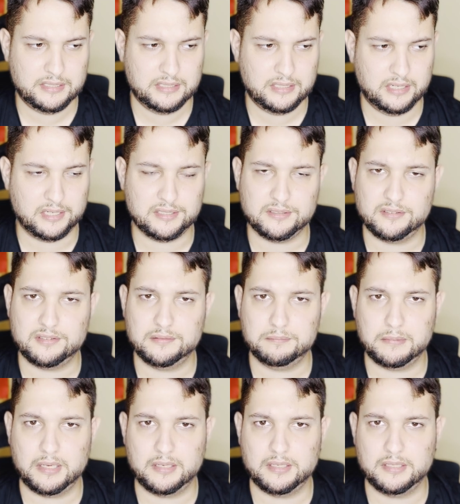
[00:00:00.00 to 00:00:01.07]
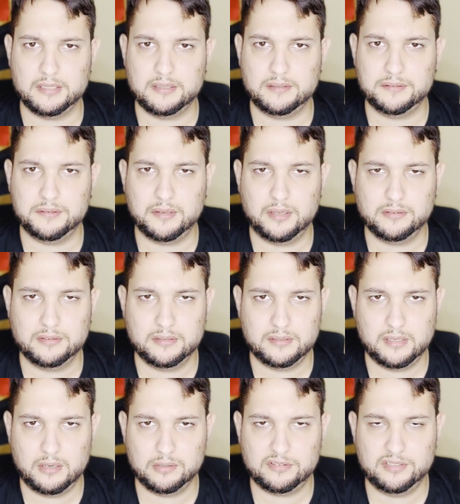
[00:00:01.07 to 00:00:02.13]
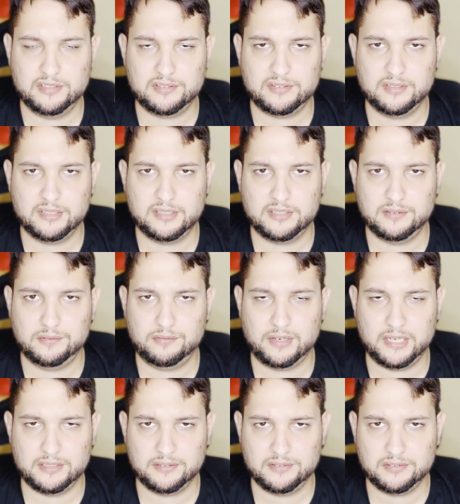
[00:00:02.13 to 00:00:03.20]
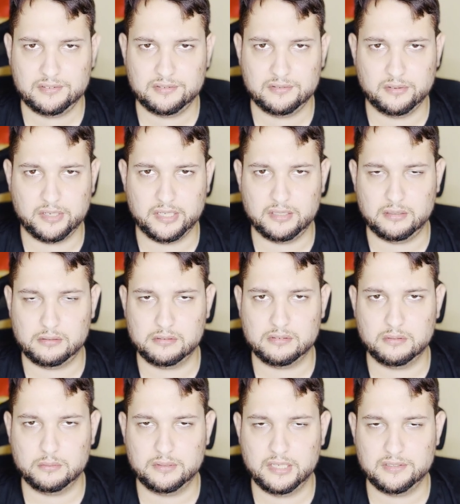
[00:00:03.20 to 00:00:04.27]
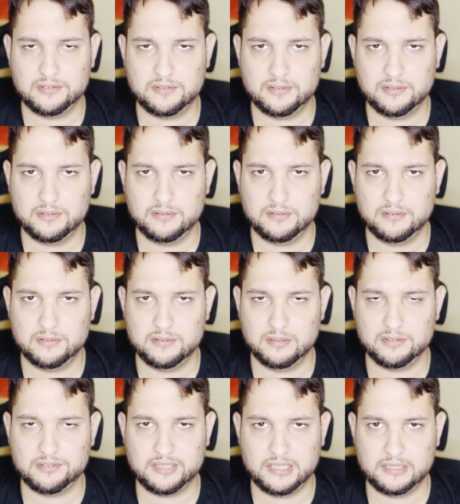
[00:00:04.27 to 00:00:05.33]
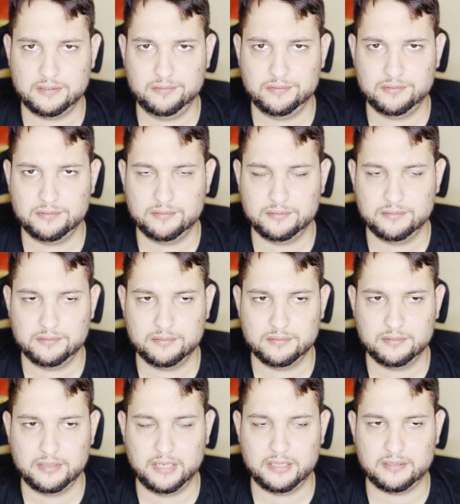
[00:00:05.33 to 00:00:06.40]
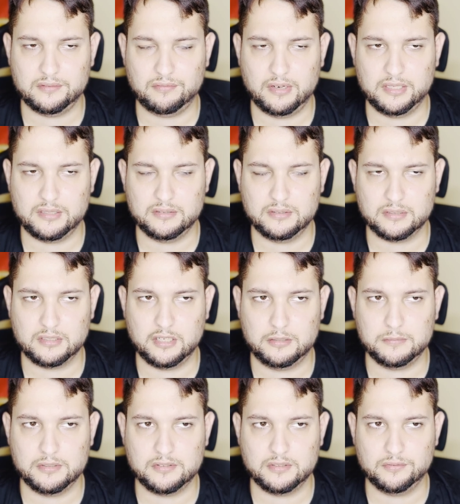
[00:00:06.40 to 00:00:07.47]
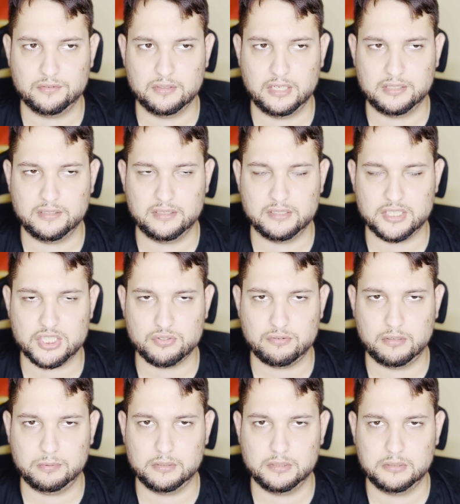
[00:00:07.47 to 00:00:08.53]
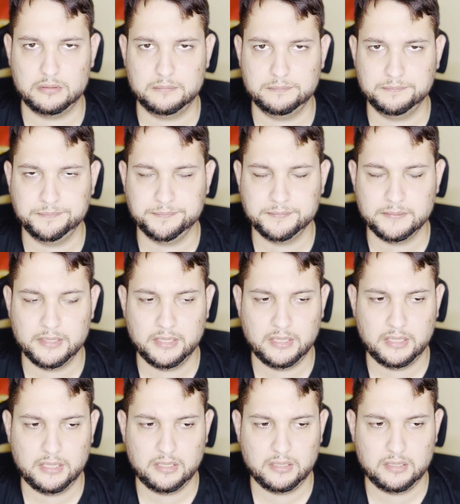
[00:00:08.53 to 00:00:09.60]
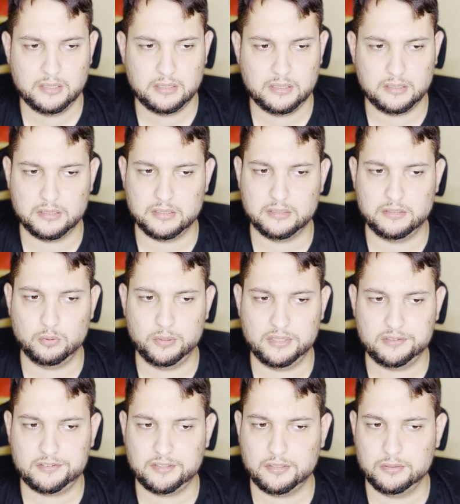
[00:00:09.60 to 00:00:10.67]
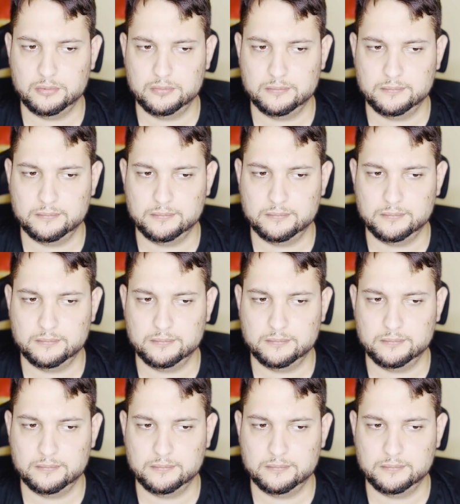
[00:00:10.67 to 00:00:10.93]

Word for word: And my non-autistic friends, you can also test yourself and write in the comments if you had any trouble uh, doing so.